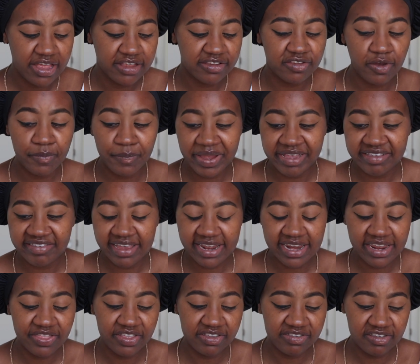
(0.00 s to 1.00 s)
So
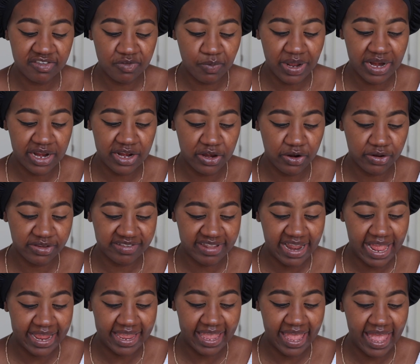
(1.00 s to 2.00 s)
basically, this is what it looks
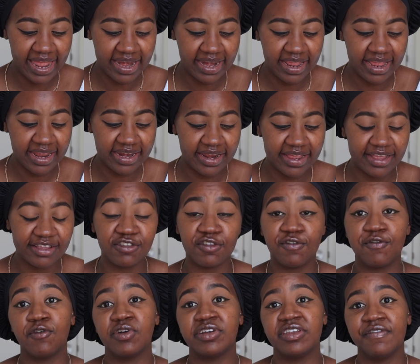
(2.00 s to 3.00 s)
like, and it
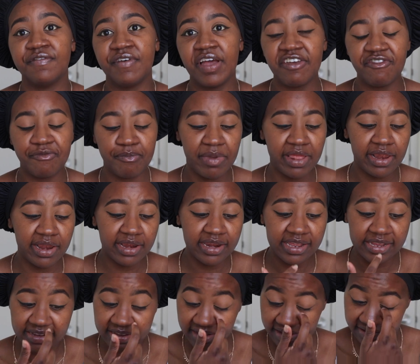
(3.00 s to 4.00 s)
is 45
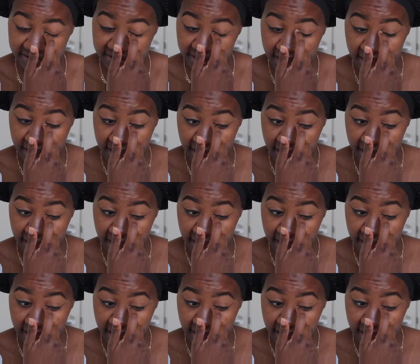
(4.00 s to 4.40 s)
milliliters